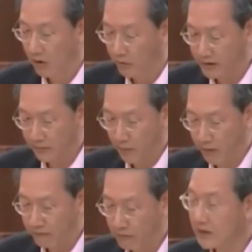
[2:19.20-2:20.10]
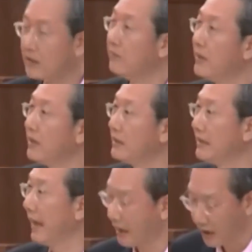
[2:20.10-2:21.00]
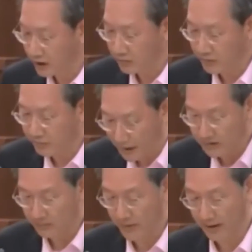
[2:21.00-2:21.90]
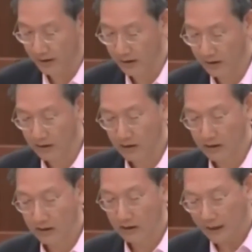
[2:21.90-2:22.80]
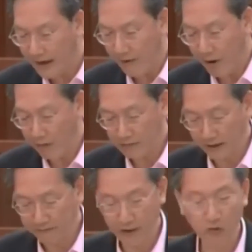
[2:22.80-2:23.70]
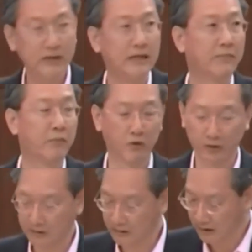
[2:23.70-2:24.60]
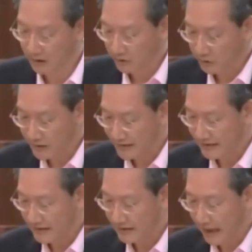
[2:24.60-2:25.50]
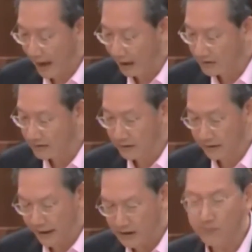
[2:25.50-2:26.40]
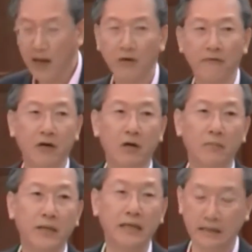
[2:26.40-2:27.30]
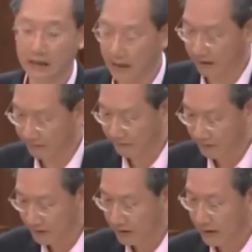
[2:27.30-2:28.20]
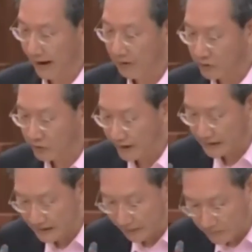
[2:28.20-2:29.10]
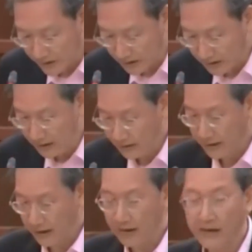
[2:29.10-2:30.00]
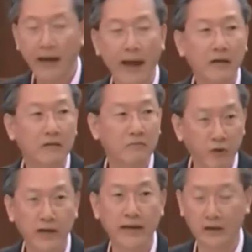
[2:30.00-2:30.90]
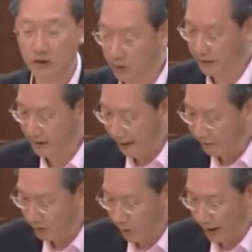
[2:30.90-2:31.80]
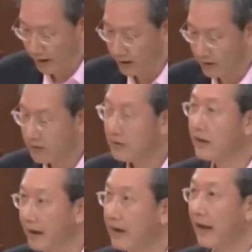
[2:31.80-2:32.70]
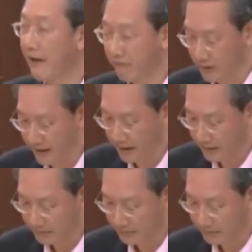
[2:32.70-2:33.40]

with support from the Community Engagement Master Plan. They have helped their fellow Singaporeans to see the arts as a part of a community life and also as something that they can really enjoy everywhere and every day.